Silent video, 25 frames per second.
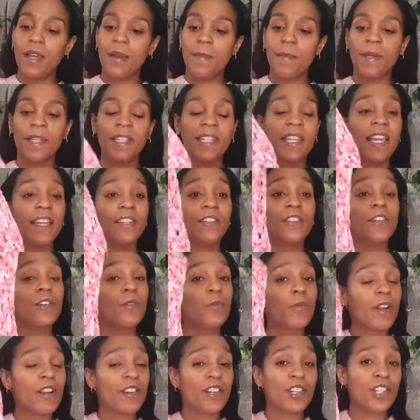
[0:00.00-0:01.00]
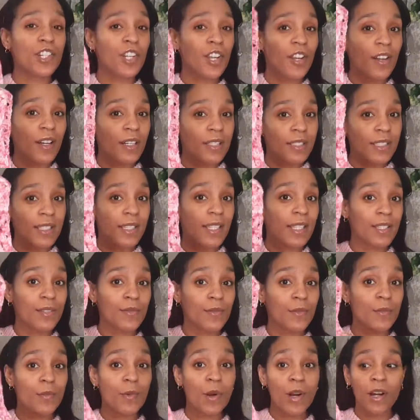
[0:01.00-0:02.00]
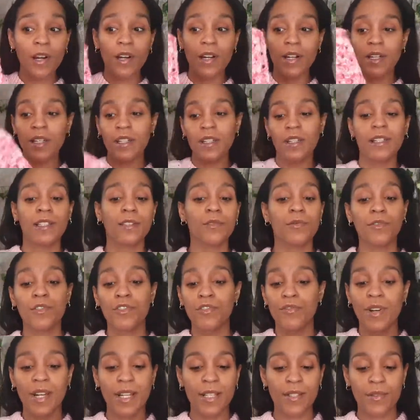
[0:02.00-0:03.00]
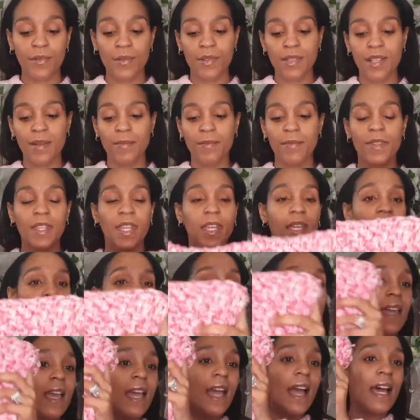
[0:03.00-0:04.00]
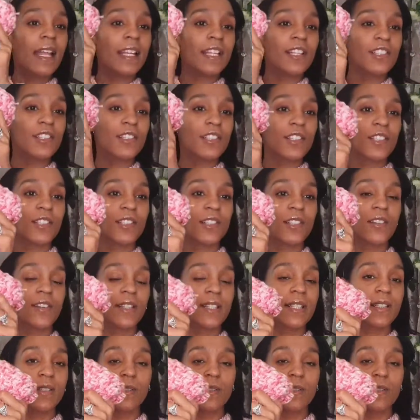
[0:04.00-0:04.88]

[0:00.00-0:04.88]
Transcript: But yeah, you could wear a shirt under this for work, a little dress or something, and it's just a nice